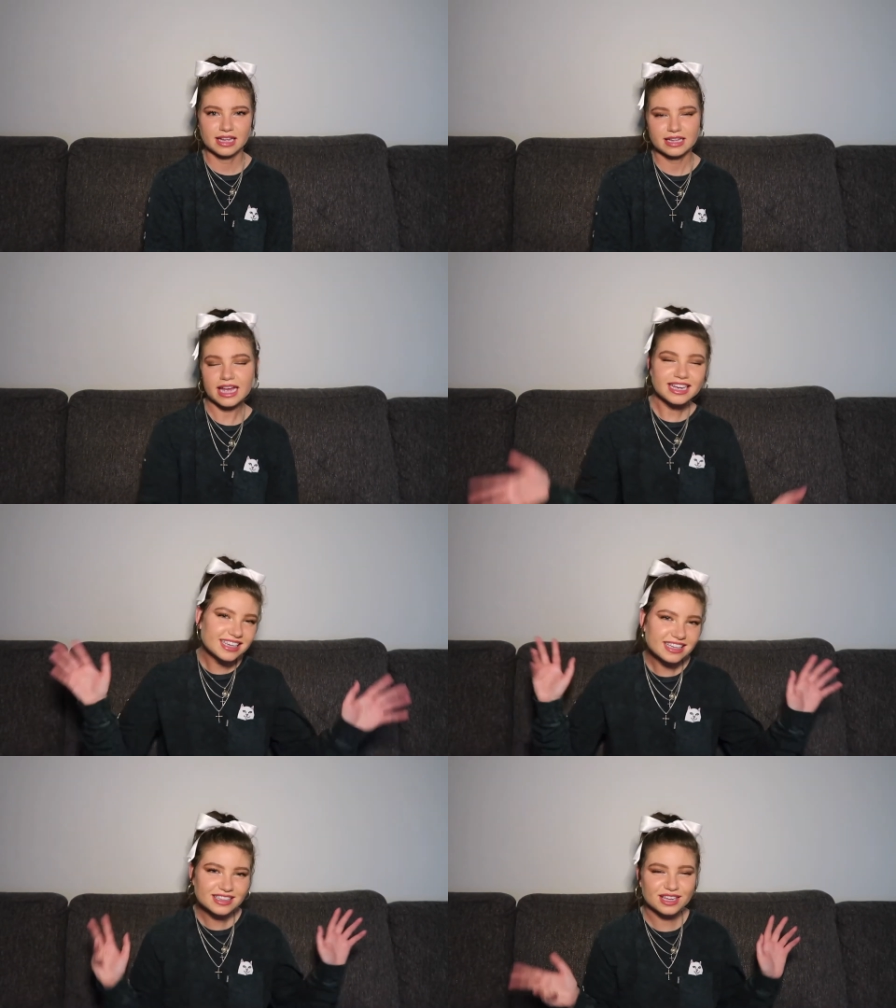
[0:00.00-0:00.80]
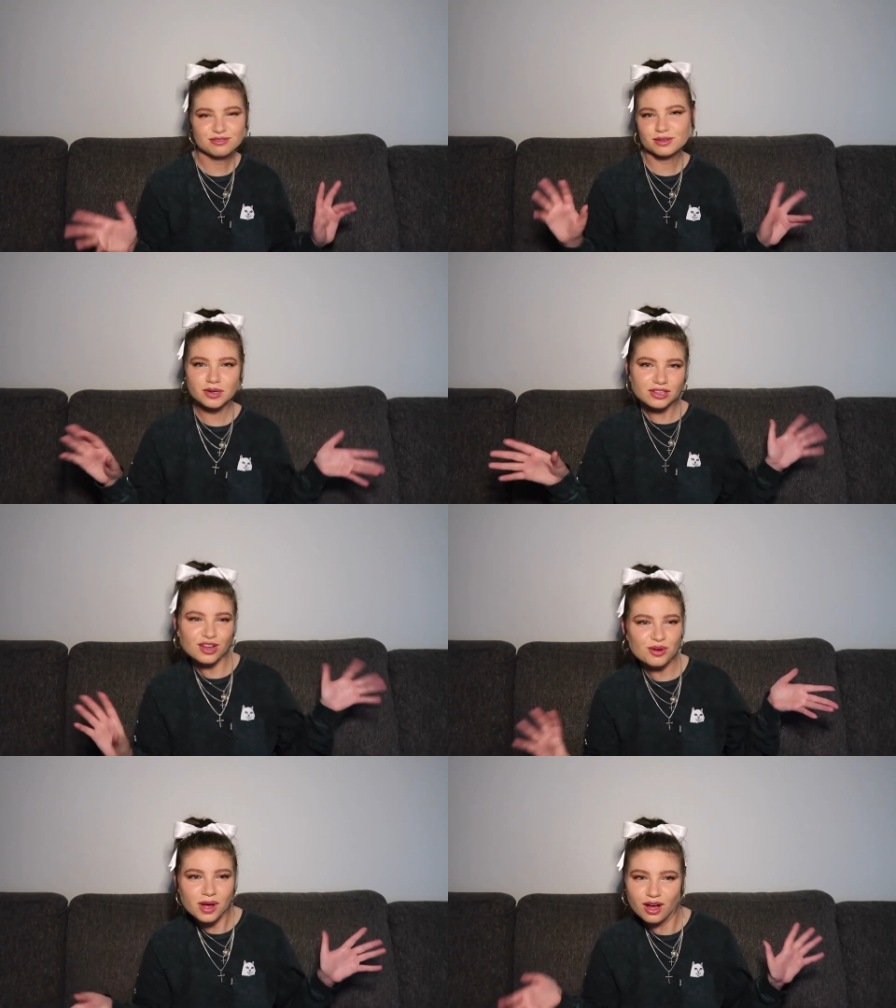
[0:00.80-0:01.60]
hey, like from
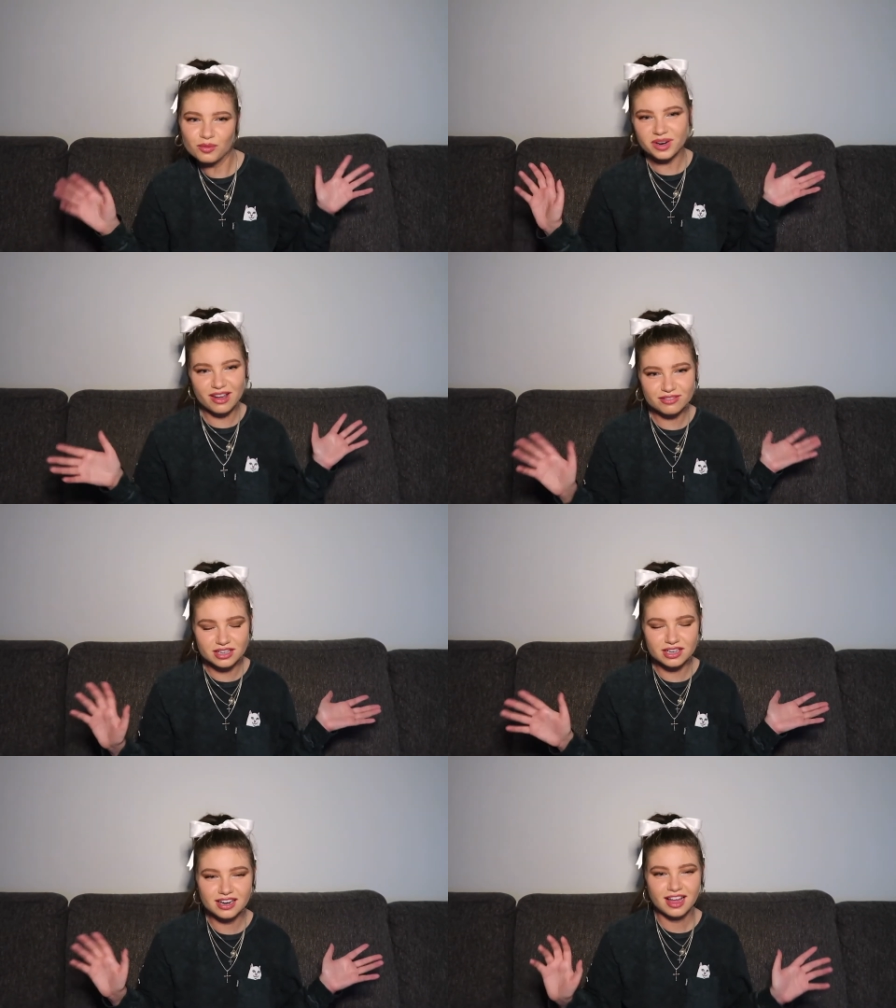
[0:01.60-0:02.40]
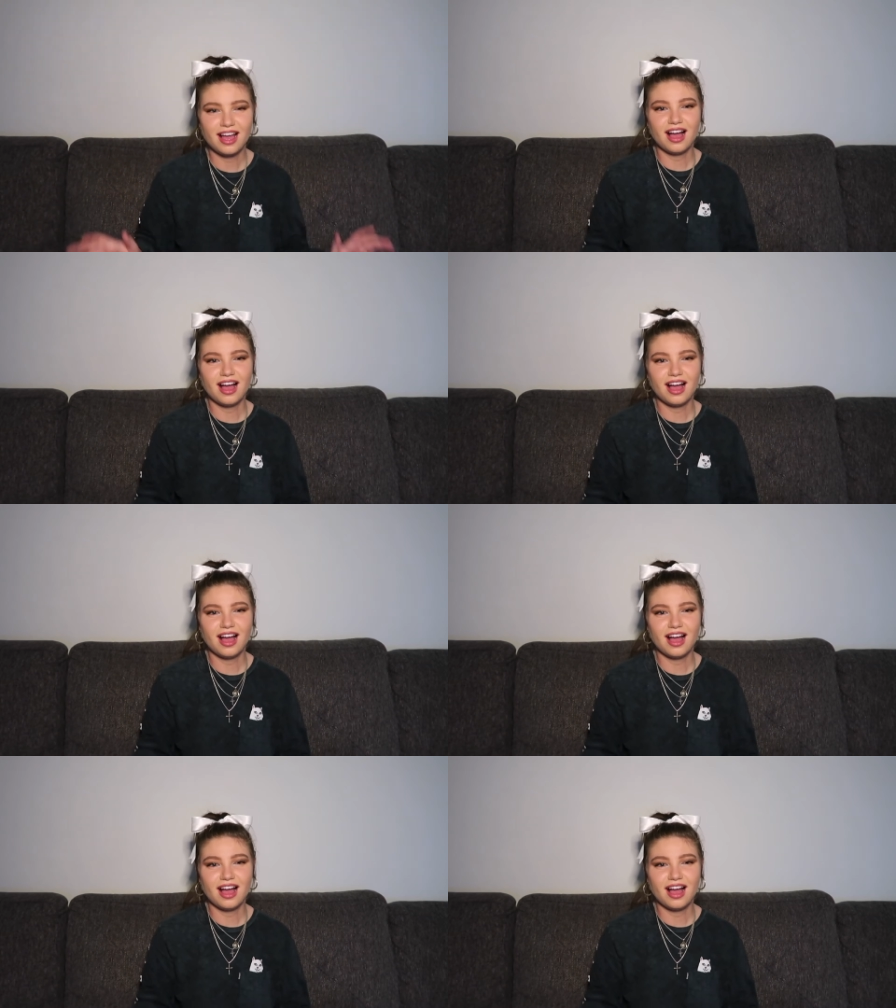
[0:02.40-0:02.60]
Oklahoma, whatever.